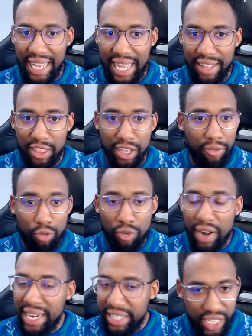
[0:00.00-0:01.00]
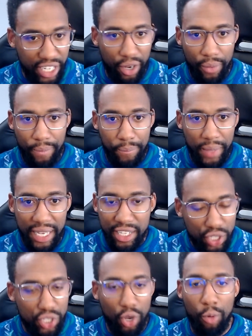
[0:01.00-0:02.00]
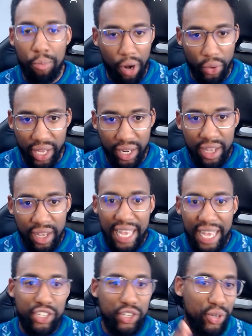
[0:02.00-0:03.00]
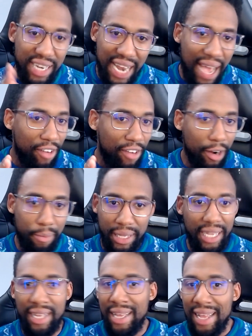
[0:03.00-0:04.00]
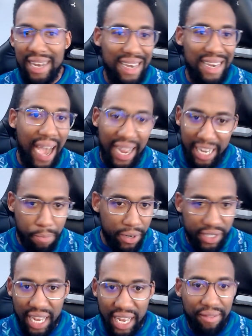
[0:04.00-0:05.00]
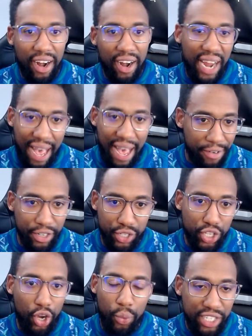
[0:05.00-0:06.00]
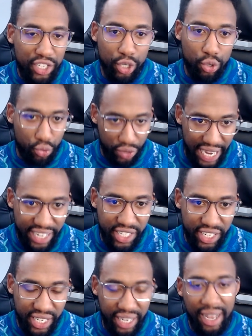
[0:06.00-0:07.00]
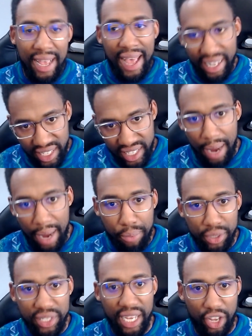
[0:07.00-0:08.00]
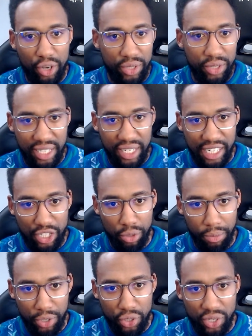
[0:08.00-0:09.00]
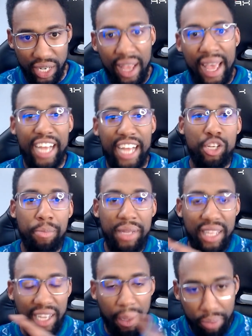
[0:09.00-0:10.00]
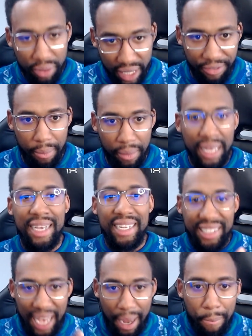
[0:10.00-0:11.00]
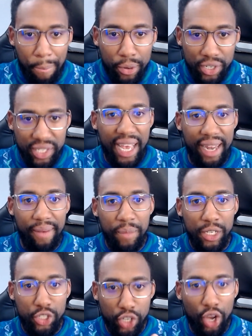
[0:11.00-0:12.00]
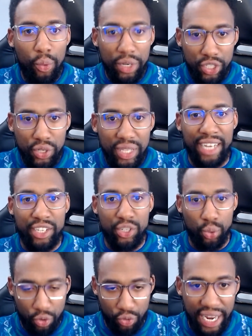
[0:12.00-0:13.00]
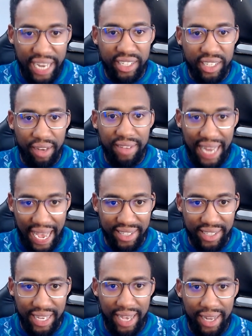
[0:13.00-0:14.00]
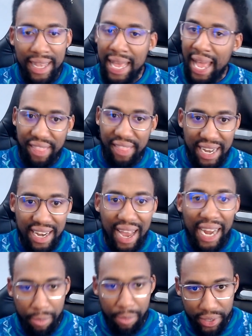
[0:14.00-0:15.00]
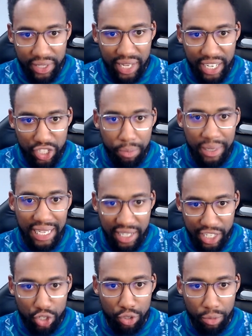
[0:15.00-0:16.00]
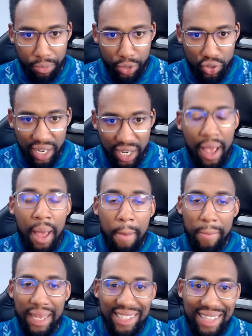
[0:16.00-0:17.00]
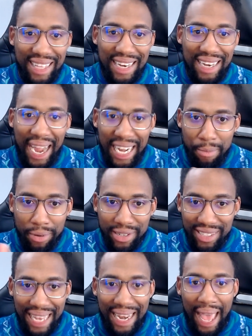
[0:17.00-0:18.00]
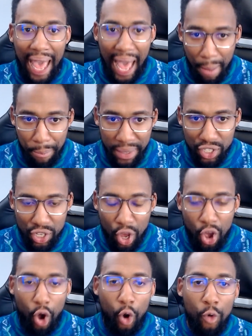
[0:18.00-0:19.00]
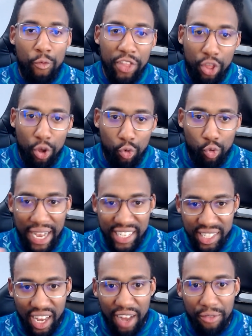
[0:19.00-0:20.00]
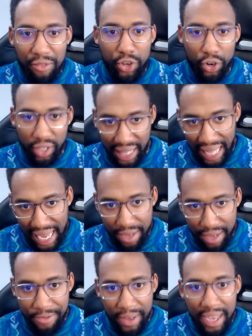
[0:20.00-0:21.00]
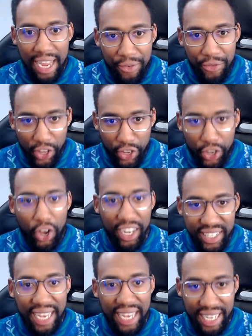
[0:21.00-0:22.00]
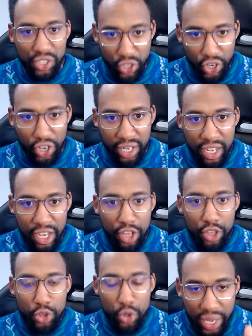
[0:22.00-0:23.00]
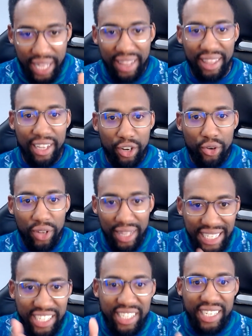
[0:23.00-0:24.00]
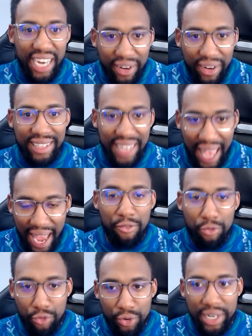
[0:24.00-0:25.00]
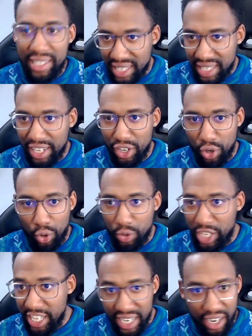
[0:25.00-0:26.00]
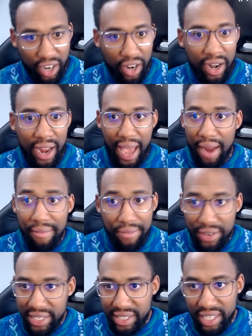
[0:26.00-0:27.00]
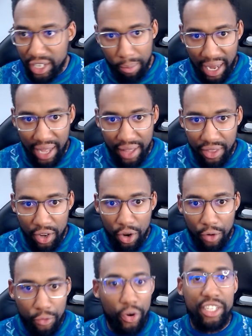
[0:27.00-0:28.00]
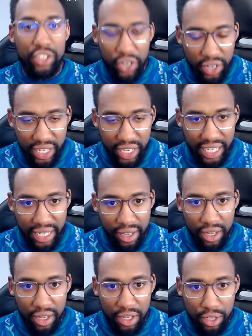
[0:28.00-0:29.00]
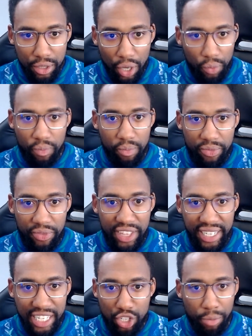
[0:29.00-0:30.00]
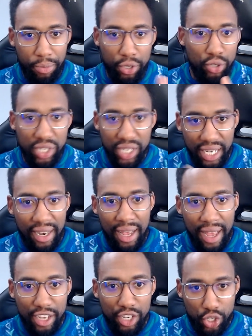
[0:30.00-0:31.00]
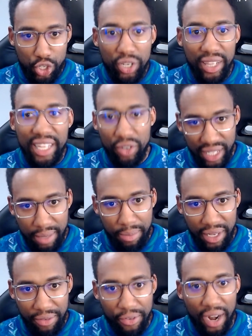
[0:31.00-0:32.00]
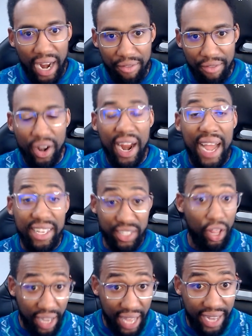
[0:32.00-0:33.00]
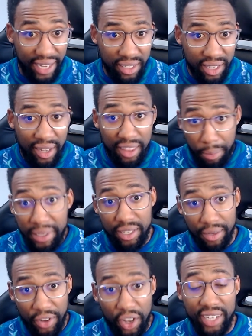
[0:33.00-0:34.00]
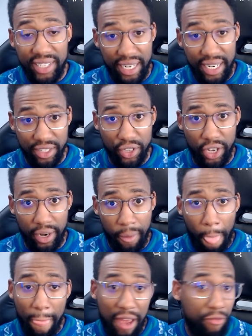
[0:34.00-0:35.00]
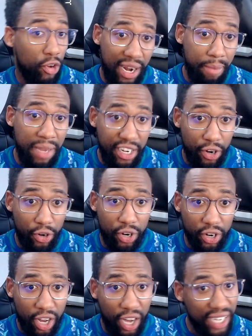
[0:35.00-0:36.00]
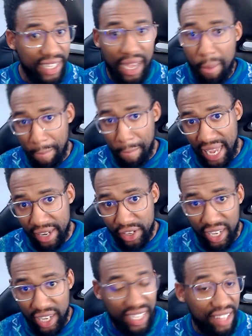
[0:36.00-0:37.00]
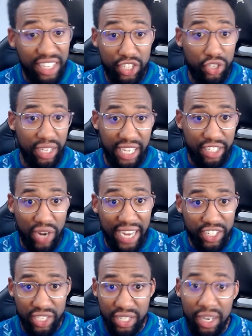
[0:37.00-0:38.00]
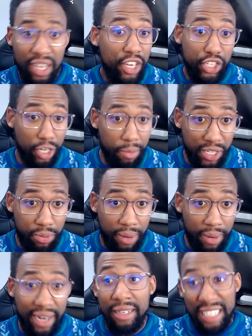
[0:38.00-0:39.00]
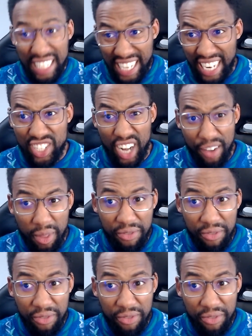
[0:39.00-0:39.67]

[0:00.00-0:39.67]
the ratio is so broken. It should never be 90% of our efforts go into creation and 10% goes into distribution. It should be the complete flip. 10% should go into the actual creation of an asset, and then 90% should be in distribution, because the 90% happens over the rest of your life if the content is good. You can literally share it every single year, every single month for eternity. So the distribution should literally be forever, as long as the piece of content is good. If you're creating mediocre content, bad content that shouldn't get traction, shouldn't be spread, you got to start from the